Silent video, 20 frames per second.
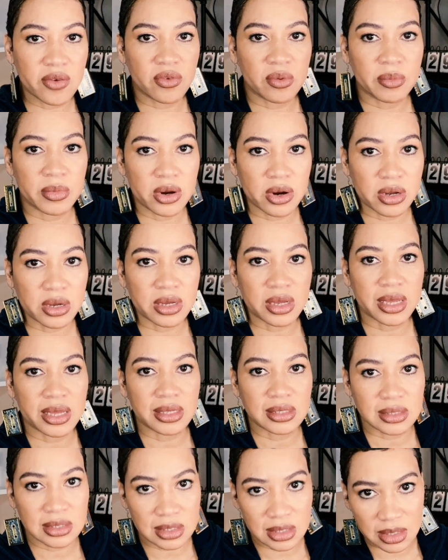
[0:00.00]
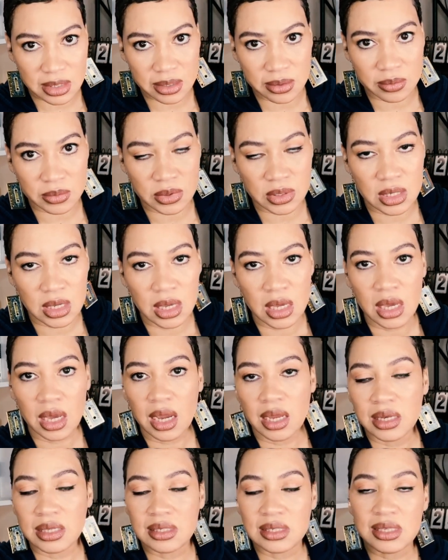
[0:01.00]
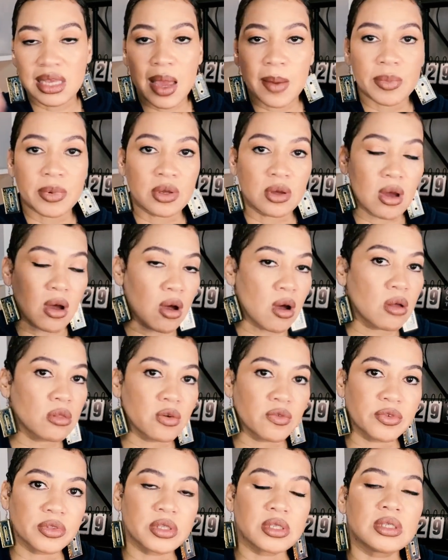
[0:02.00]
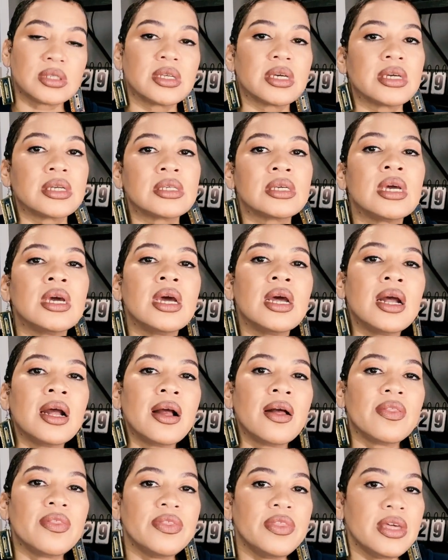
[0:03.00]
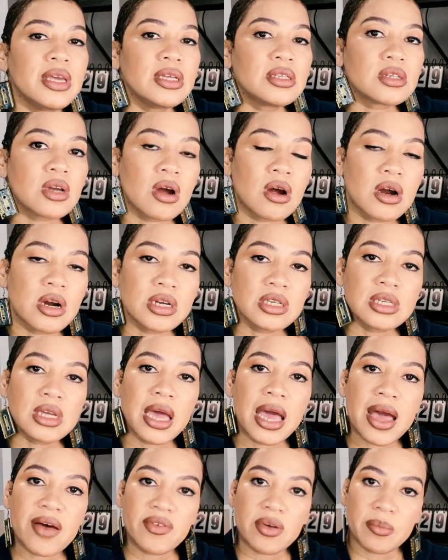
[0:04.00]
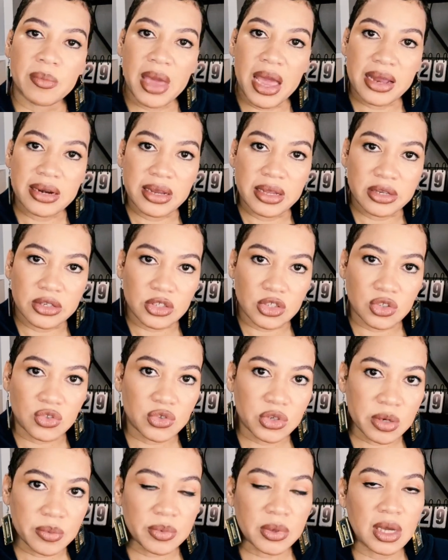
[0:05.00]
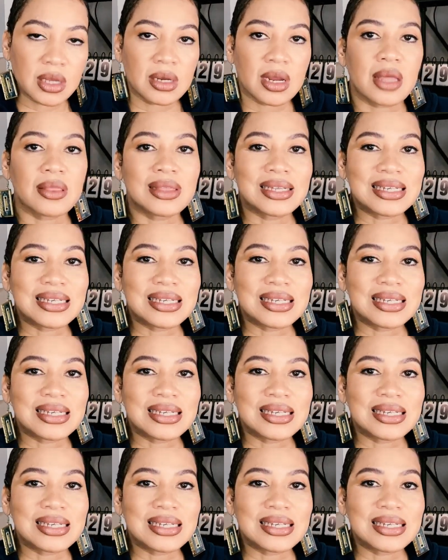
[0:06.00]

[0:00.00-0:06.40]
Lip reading: America ATMs. And this is happening all over the state. These cards have a magnetic strip and not the